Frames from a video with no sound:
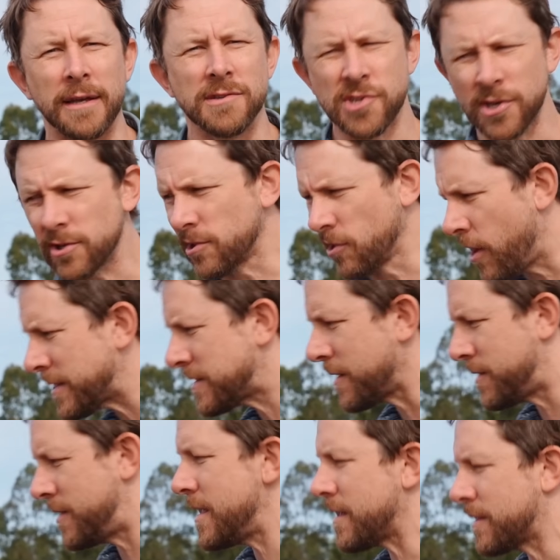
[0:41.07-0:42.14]
So you'd like to
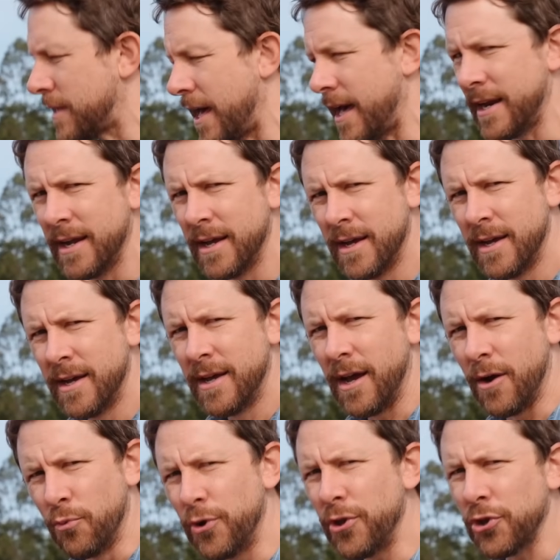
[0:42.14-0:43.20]
think that a
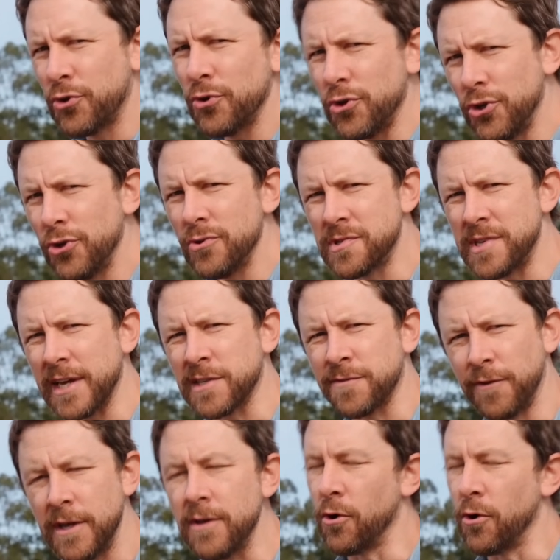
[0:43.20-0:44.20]
really good used XV,